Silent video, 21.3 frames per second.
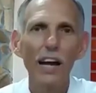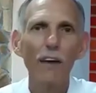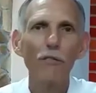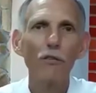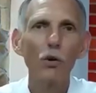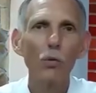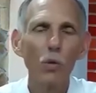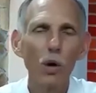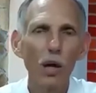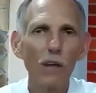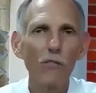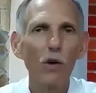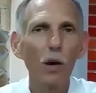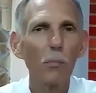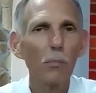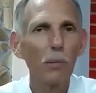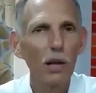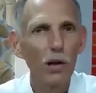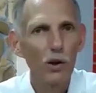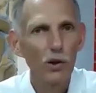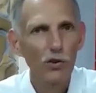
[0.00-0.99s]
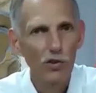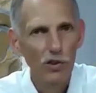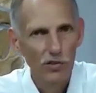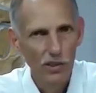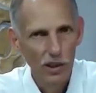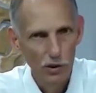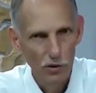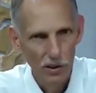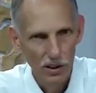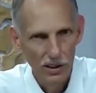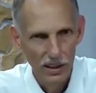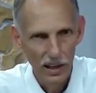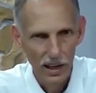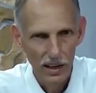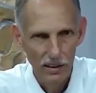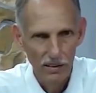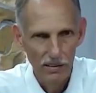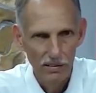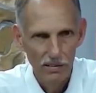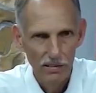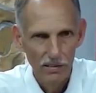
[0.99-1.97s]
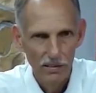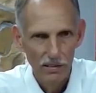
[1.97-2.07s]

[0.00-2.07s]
every one of our pillars is under attack.